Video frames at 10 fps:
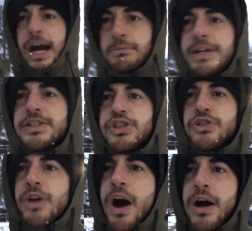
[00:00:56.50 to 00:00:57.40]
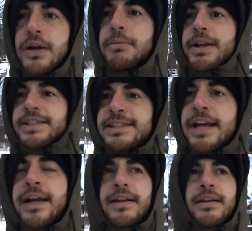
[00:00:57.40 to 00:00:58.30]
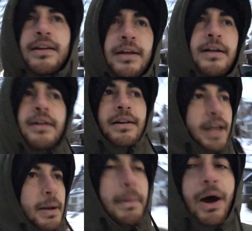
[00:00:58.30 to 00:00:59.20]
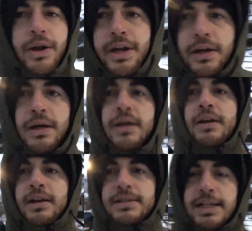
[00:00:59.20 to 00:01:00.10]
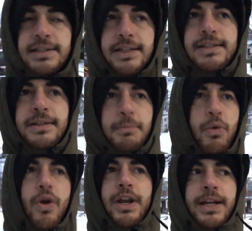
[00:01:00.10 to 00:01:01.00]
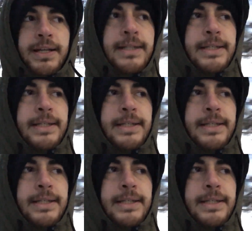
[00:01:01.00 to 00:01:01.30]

I'm getting stronger by the second that I'm out here. It's like six in the morning.